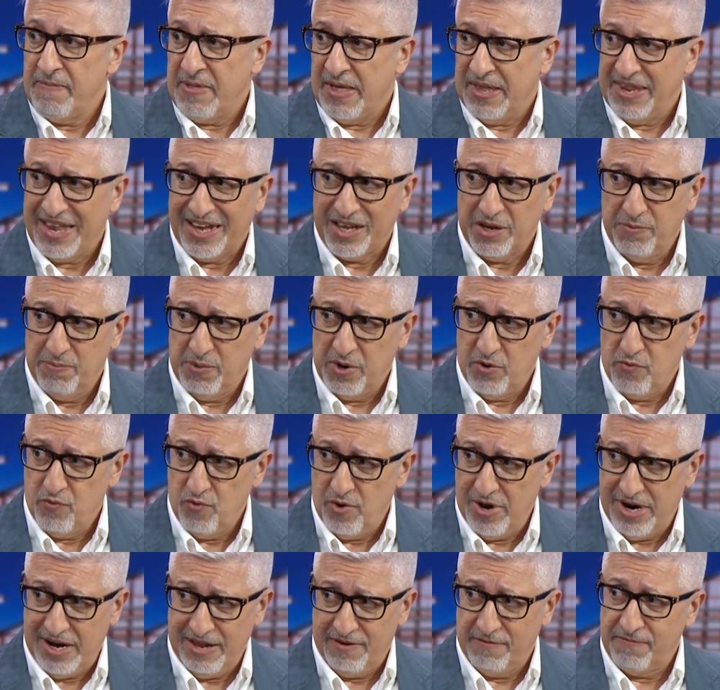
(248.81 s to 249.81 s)
And that can be
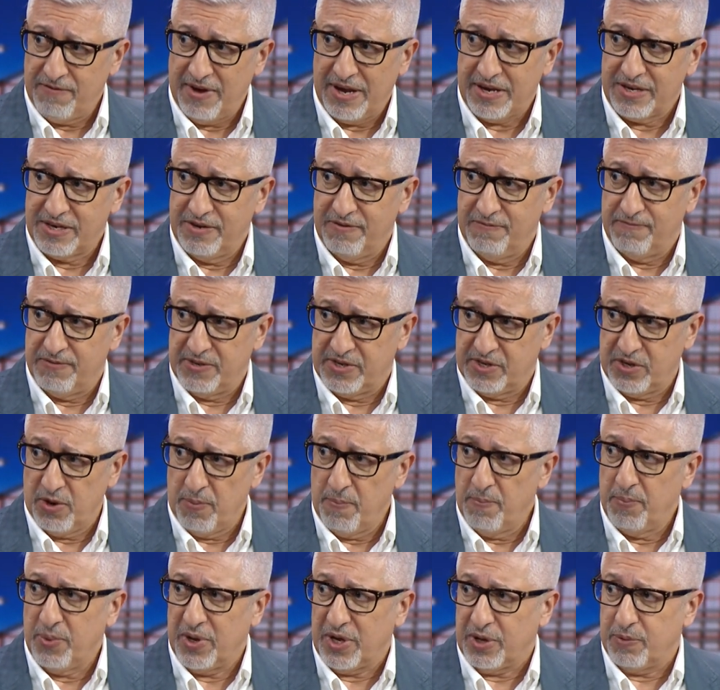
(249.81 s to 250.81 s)
really effective for
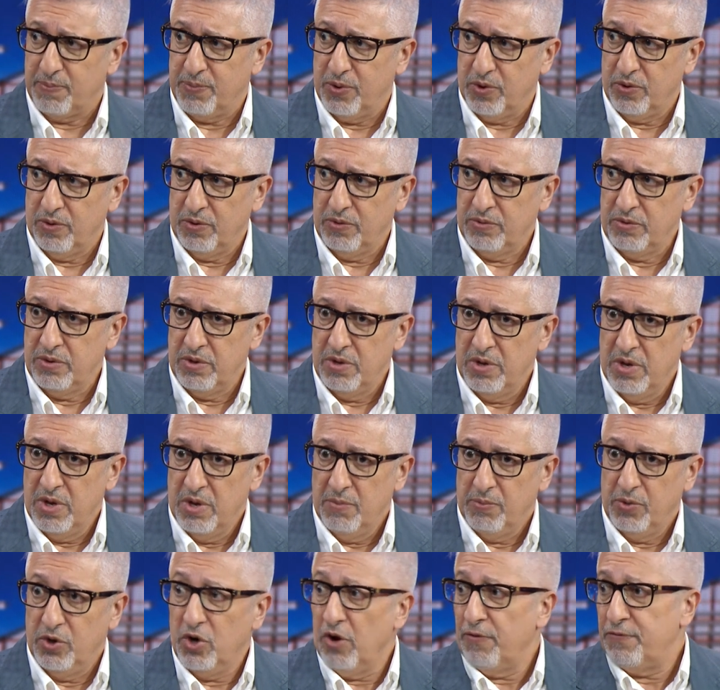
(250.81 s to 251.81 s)
some people,
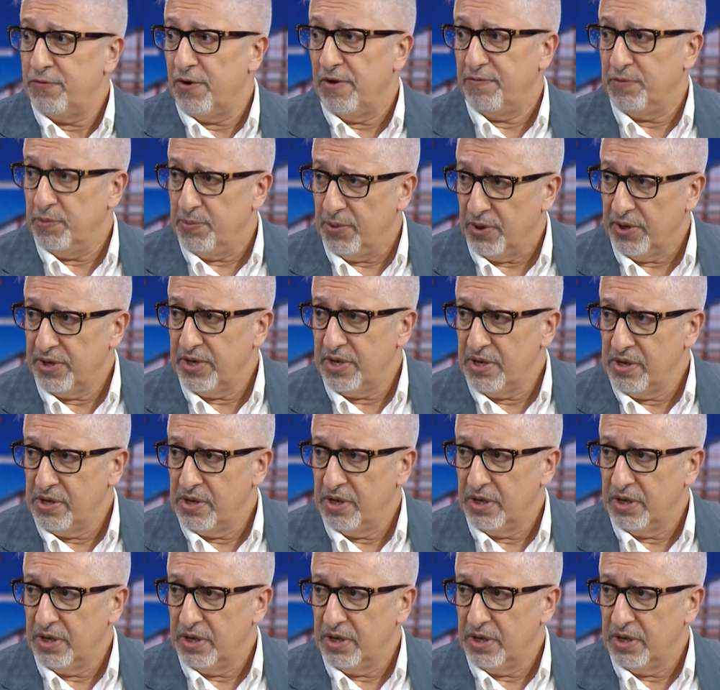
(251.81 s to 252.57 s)
but not for everybody.